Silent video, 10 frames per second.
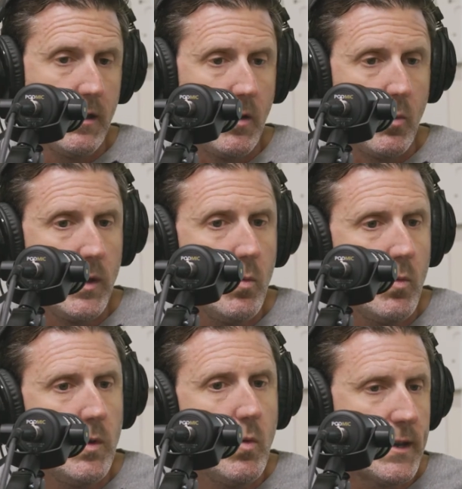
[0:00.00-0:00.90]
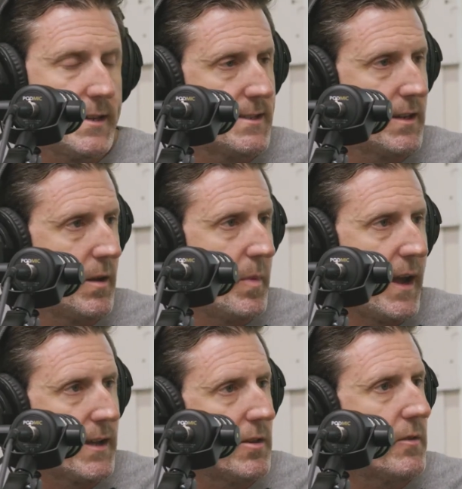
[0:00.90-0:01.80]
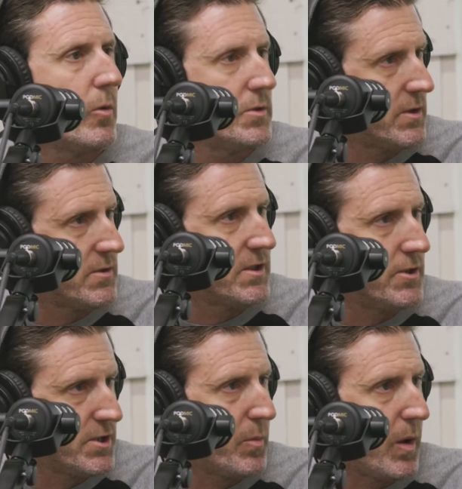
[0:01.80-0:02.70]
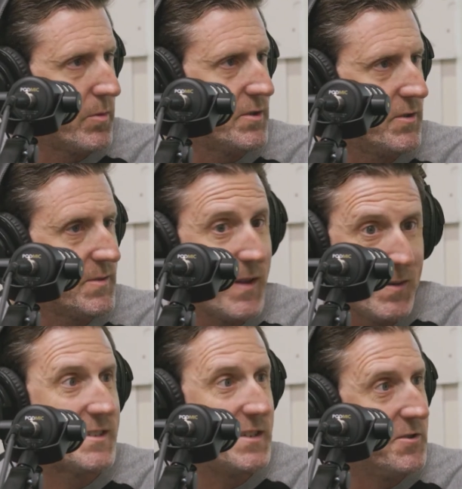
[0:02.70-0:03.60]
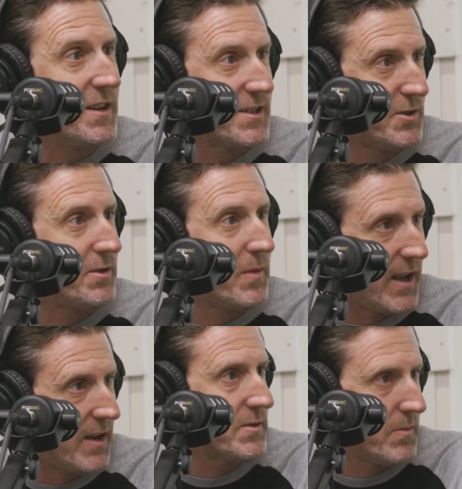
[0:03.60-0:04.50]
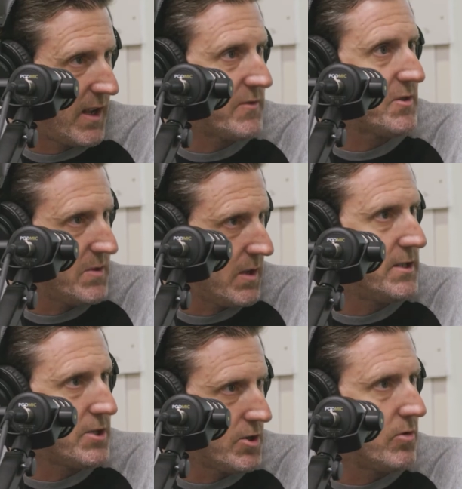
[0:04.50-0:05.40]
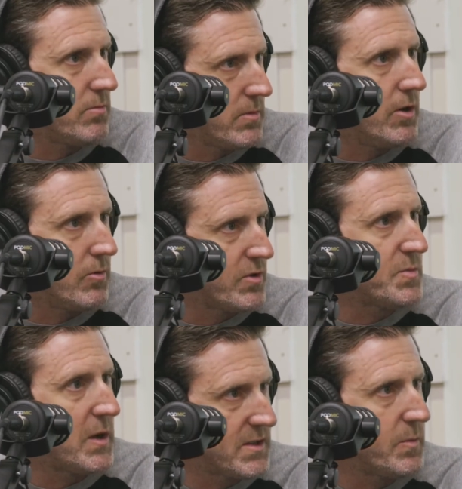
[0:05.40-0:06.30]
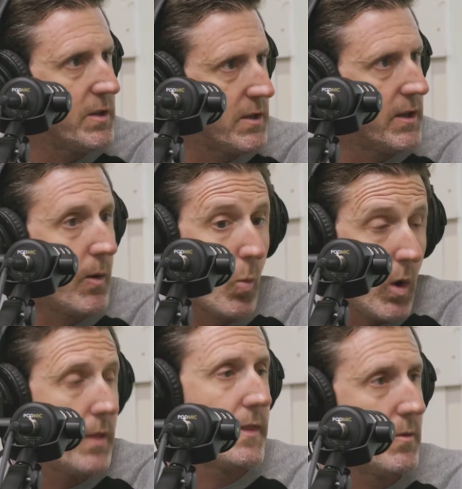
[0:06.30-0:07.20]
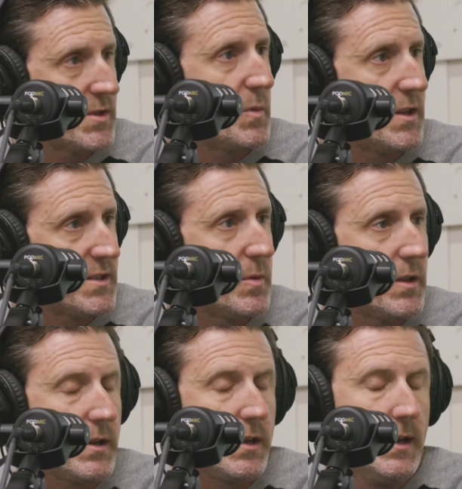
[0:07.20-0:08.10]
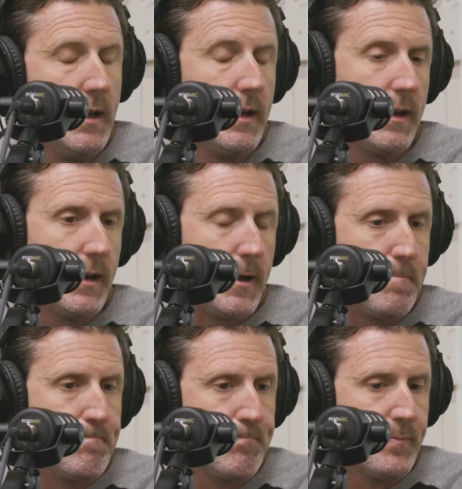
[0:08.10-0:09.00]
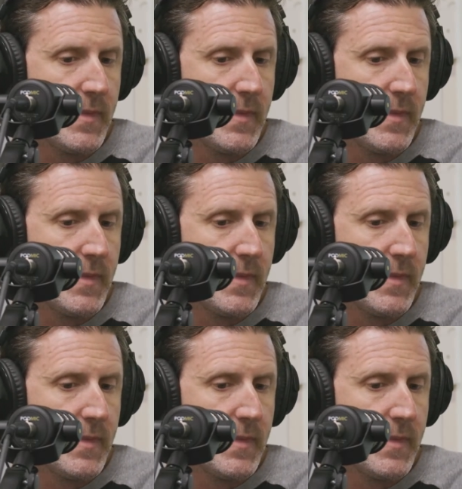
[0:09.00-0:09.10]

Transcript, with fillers: You know, we want kids to come back and look forward to those leadership opportunities. Man, I'm a senior next year. I'm going to have some, additional, you know, responsibility, and I want that responsibility. You know,